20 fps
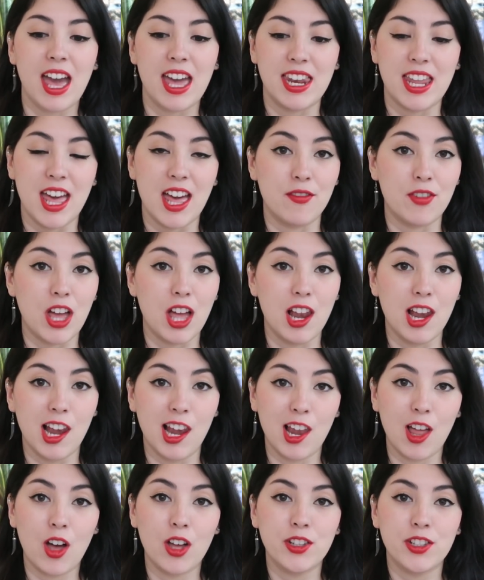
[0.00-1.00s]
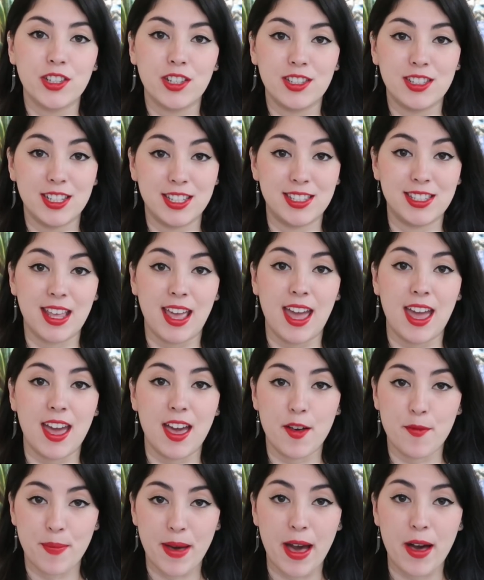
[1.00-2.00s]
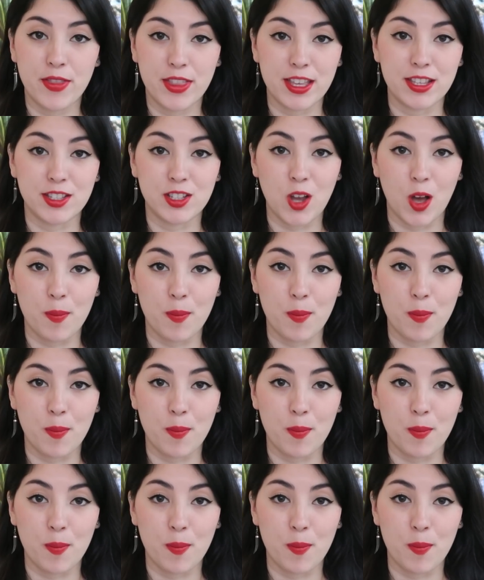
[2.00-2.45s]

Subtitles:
and I have a lot to say about this